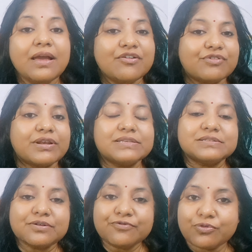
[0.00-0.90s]
whereas
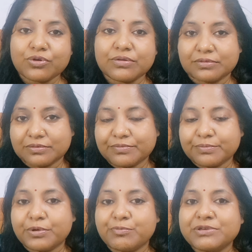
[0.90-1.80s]
the
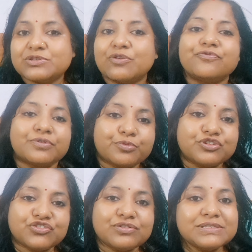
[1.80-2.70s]
purpose of
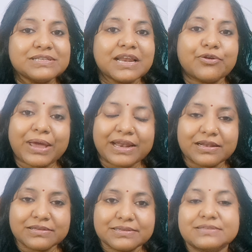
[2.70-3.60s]
projection is scenario
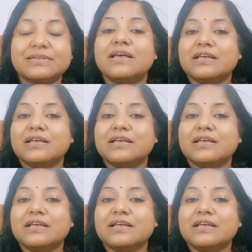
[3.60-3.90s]
analysis.